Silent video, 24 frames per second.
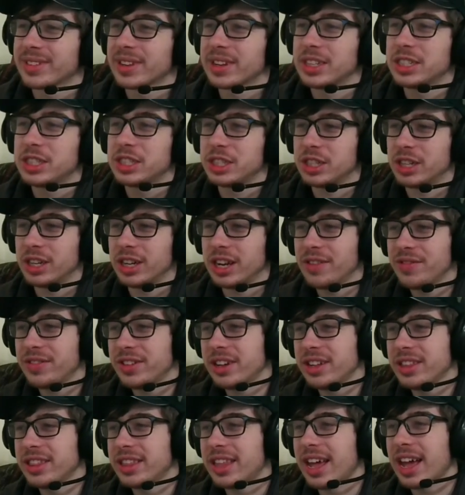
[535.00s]
Shouldn't have
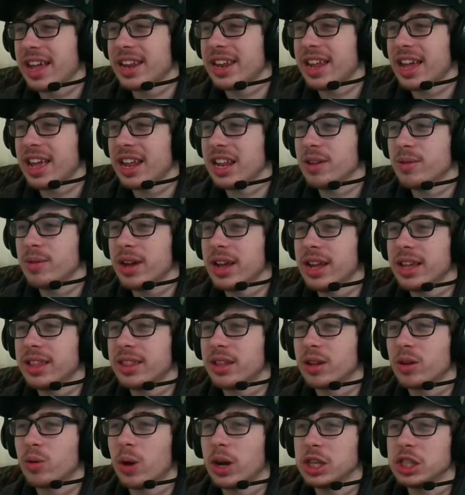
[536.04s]
done that. Anyways, the
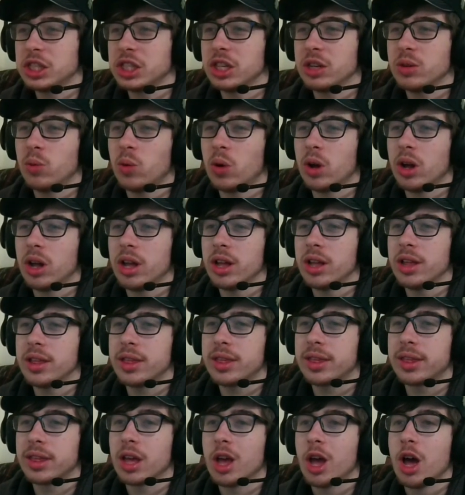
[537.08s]
question
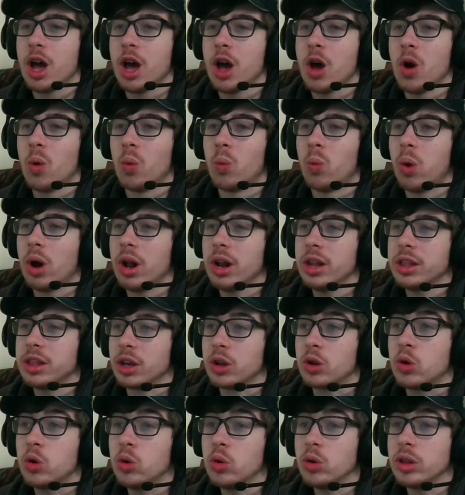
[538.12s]
was, what is the
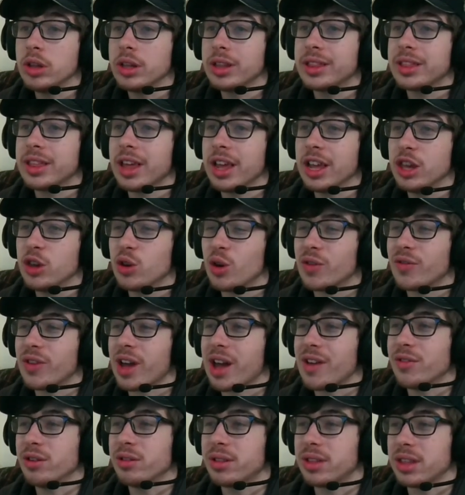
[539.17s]
coolest thing you have
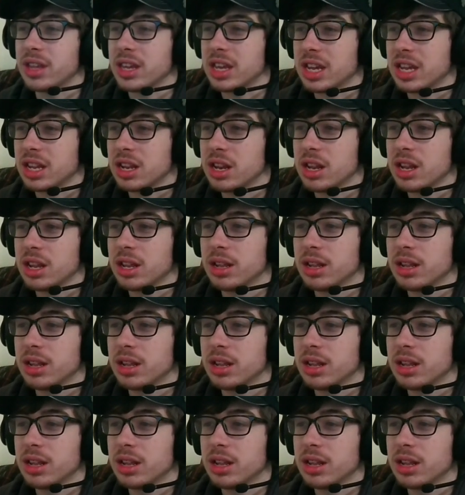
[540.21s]
ever seen?